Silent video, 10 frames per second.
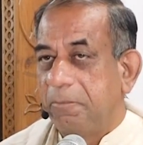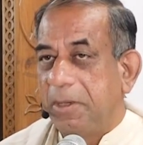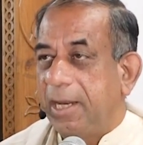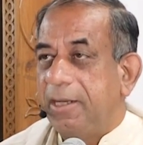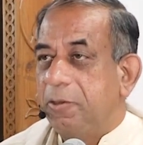
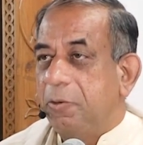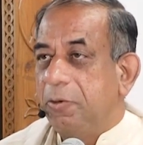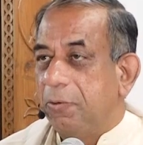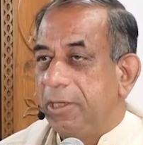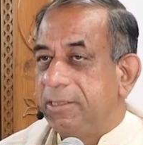But I
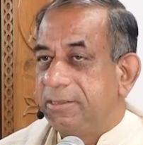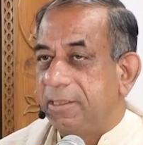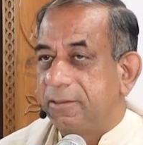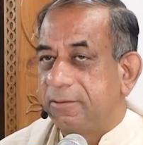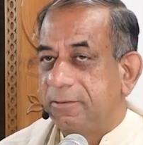don't know it,
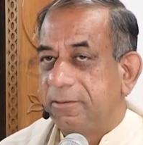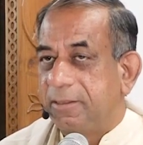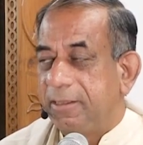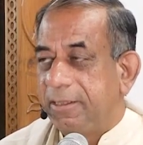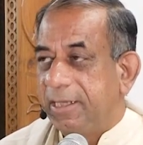sir.
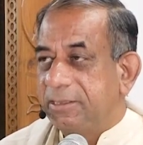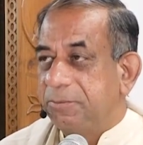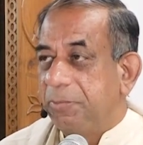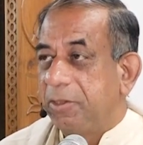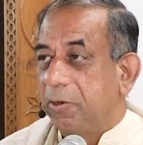Yes,
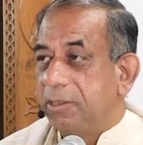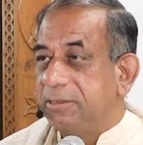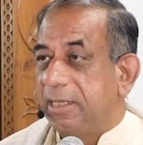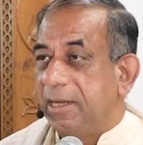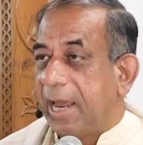
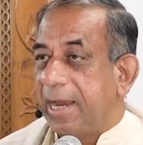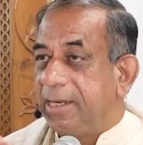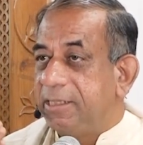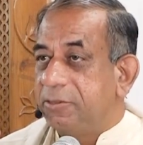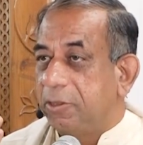because the
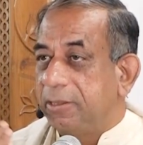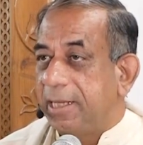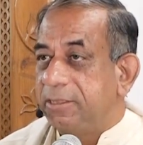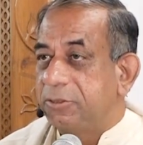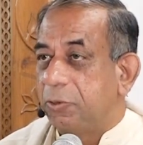night is on
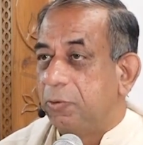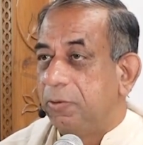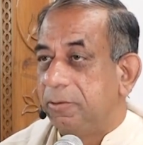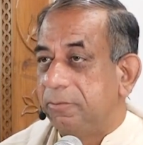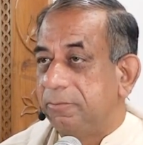thy
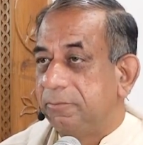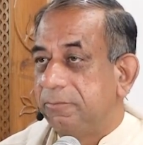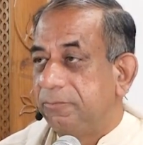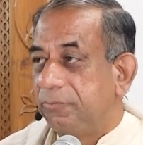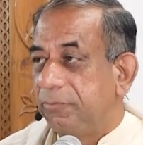soul.
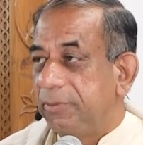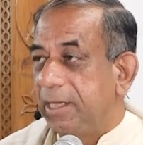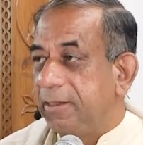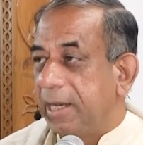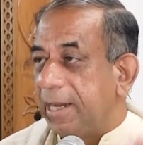
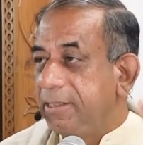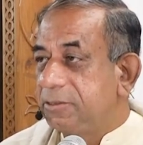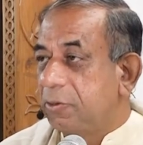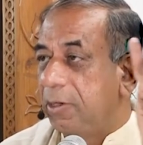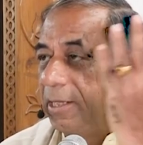That night
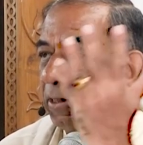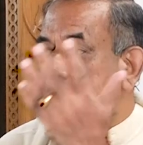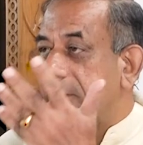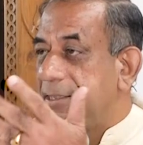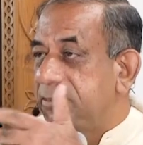is called
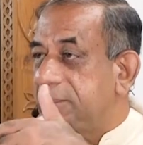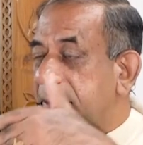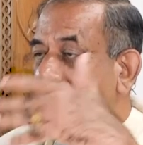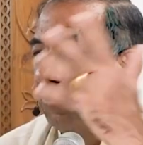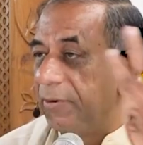ignorance.
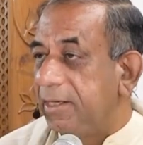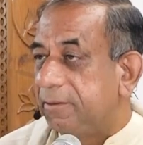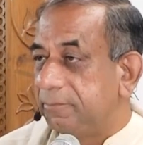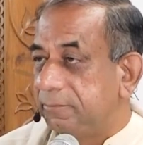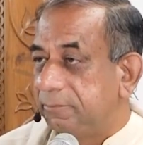Remove
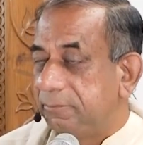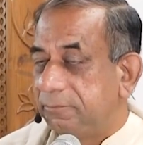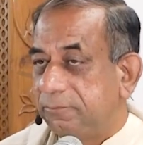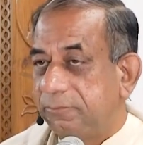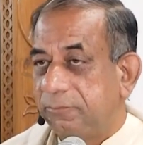it.
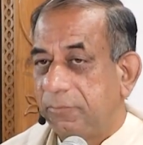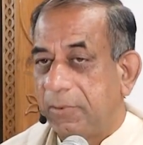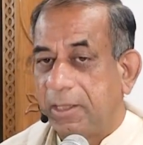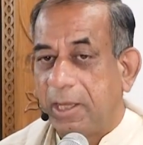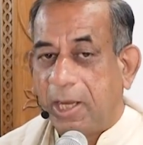
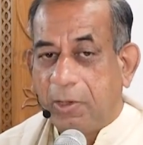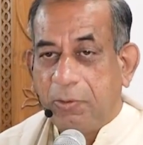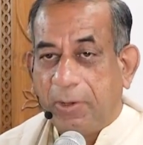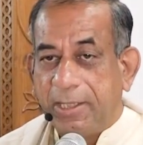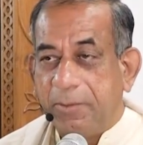How
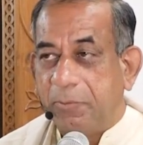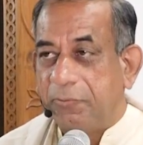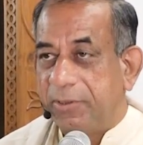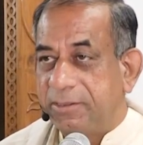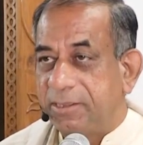do I
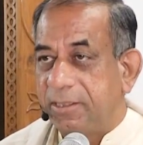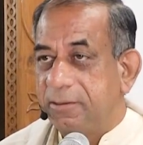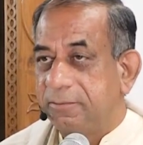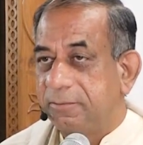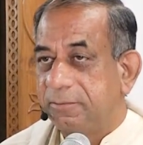remove it, sir?
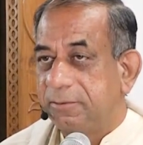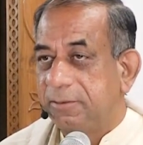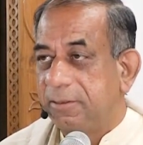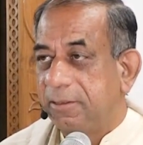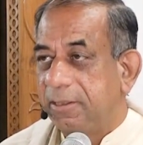
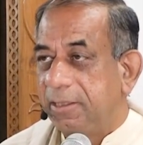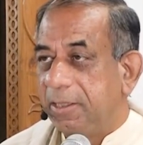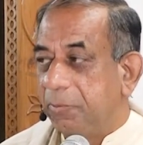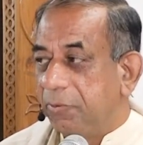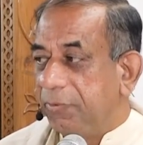
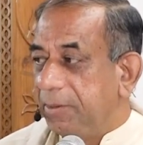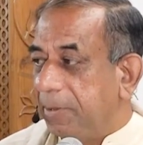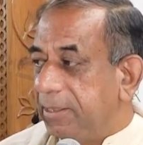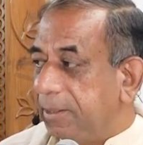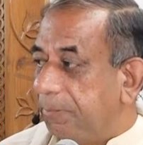Remove it
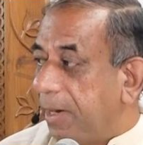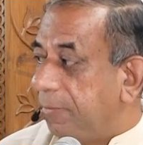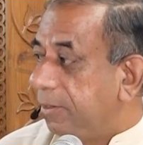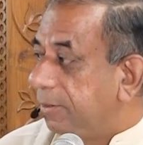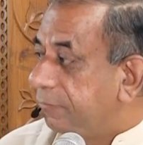by the
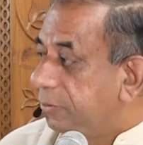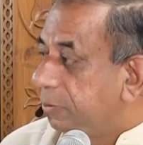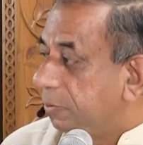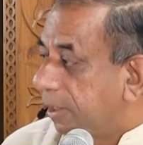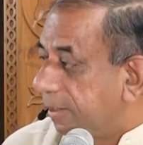power of
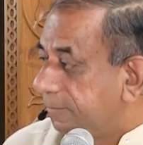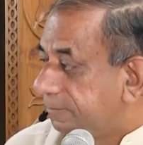yoga.